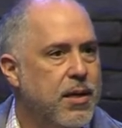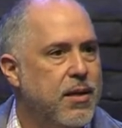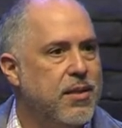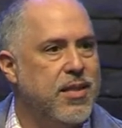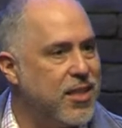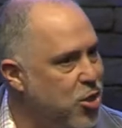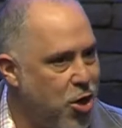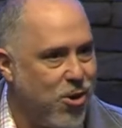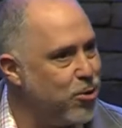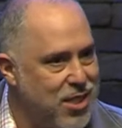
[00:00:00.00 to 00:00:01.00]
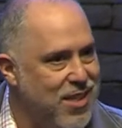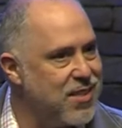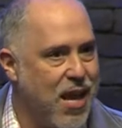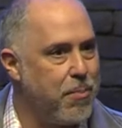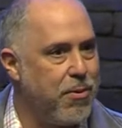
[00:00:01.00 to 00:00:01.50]
The church is
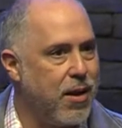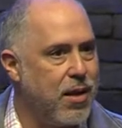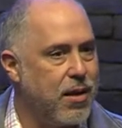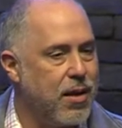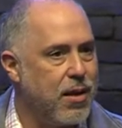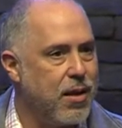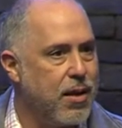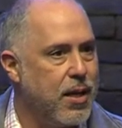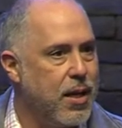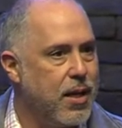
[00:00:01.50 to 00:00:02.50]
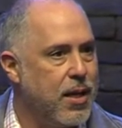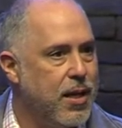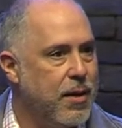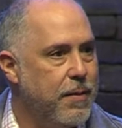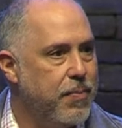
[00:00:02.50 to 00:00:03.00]
not praying.
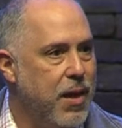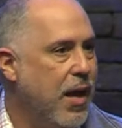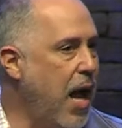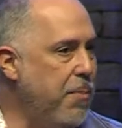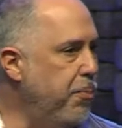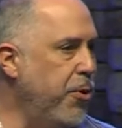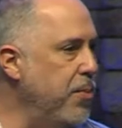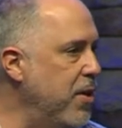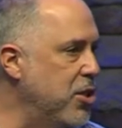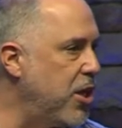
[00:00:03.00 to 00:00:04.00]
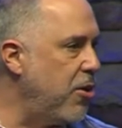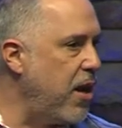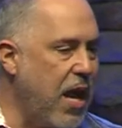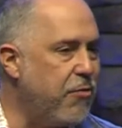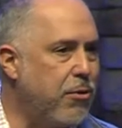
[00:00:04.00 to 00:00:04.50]
I'm pretty much here
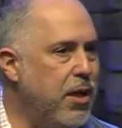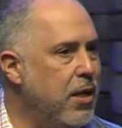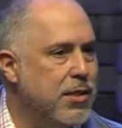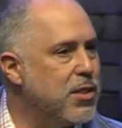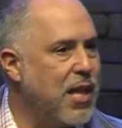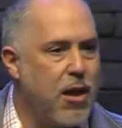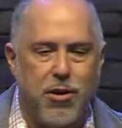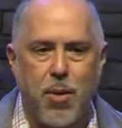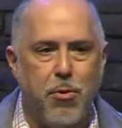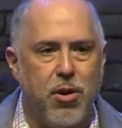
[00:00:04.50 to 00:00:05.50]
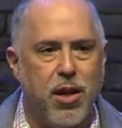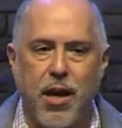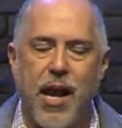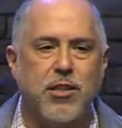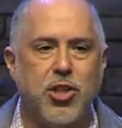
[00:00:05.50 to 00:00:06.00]
every Saturday morning,
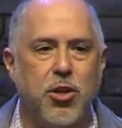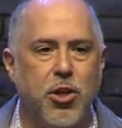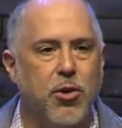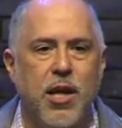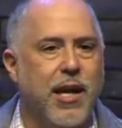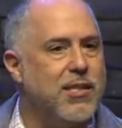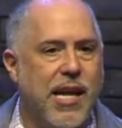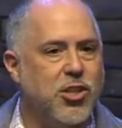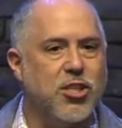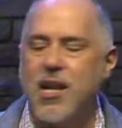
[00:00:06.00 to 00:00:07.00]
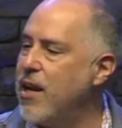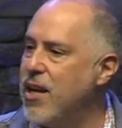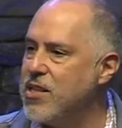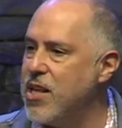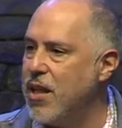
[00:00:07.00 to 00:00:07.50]
and I tell you, it's not just like
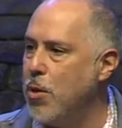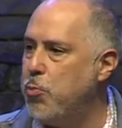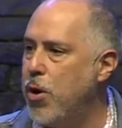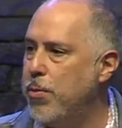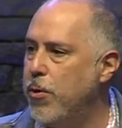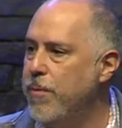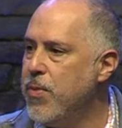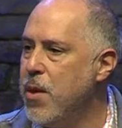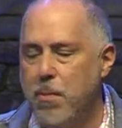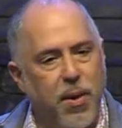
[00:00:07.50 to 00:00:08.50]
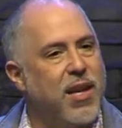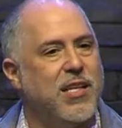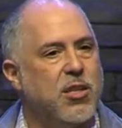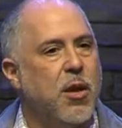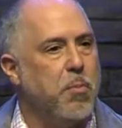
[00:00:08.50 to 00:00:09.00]
Iglesia del Pueblo, but
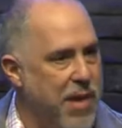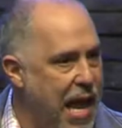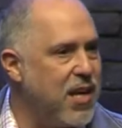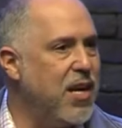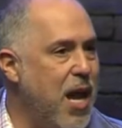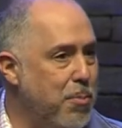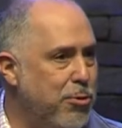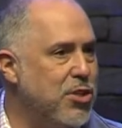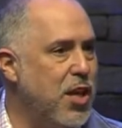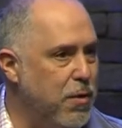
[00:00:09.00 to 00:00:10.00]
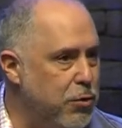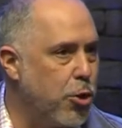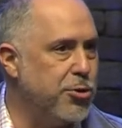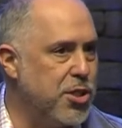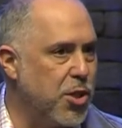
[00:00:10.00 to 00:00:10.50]
it's ninety-nine percent of
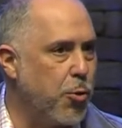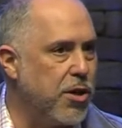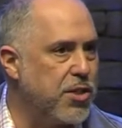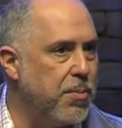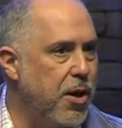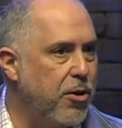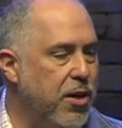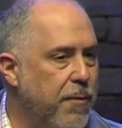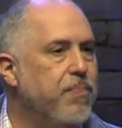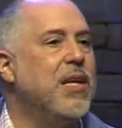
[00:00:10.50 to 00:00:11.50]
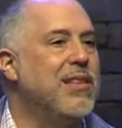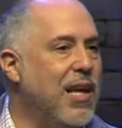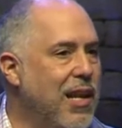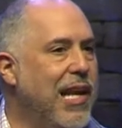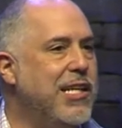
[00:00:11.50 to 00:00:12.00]
churches across America, the
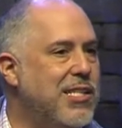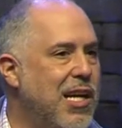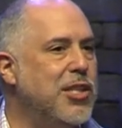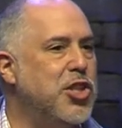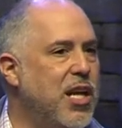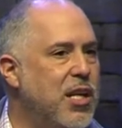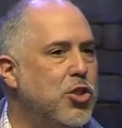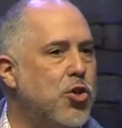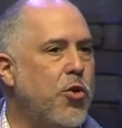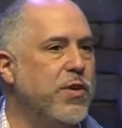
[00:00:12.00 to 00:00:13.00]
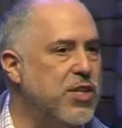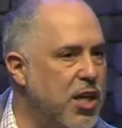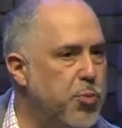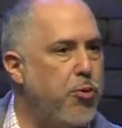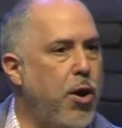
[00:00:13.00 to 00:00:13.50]
least attended service
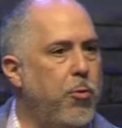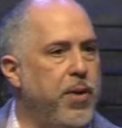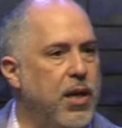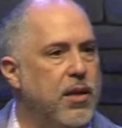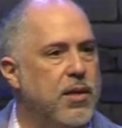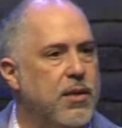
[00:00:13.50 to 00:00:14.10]
is prayer meeting.